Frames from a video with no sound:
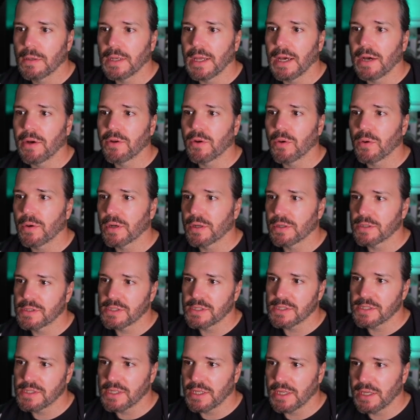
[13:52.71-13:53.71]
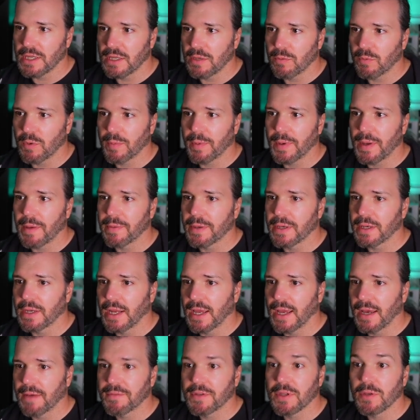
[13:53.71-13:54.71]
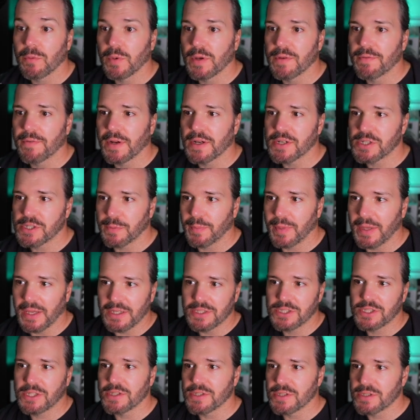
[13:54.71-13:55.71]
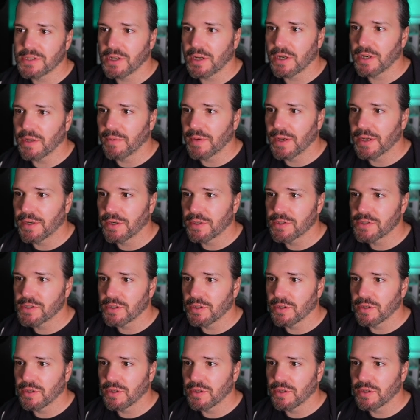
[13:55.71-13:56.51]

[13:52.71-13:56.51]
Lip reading: Now, in order to see it, we're probably going to have to refresh the page because it's already rendered.